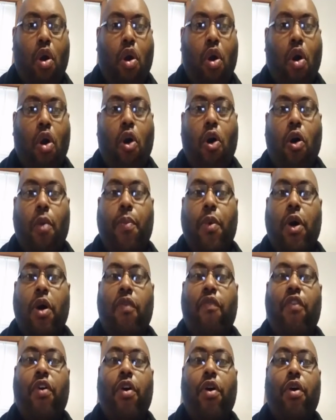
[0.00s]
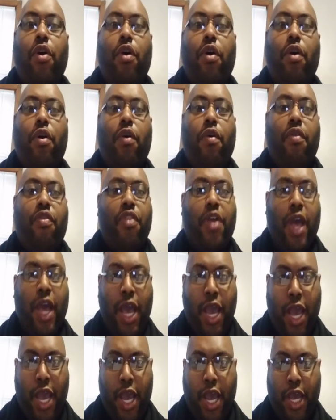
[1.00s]
Hope of earth
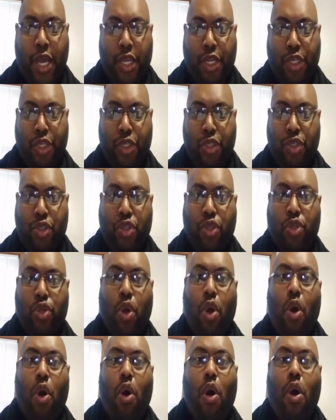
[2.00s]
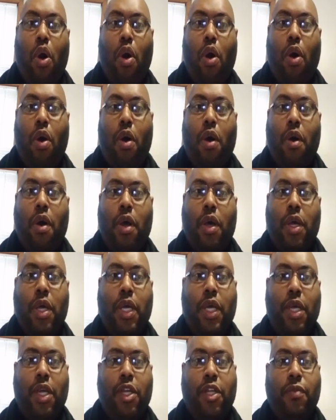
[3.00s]
and
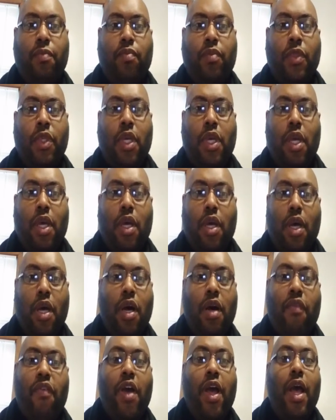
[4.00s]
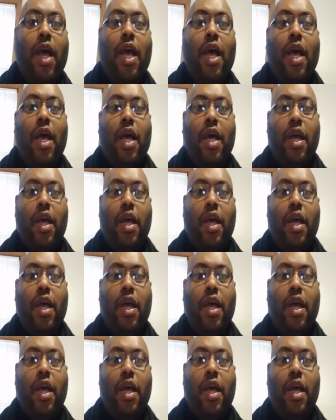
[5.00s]
joy of heaven.